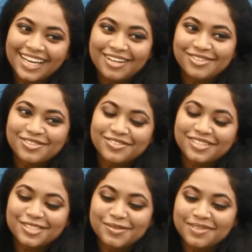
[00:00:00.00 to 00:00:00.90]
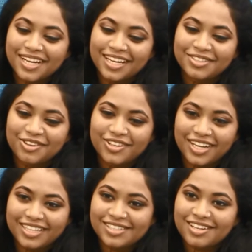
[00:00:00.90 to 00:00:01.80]
He used to teach me like draw
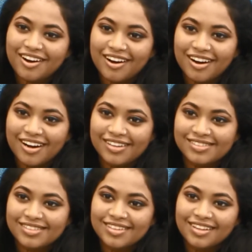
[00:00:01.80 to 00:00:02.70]
like stars,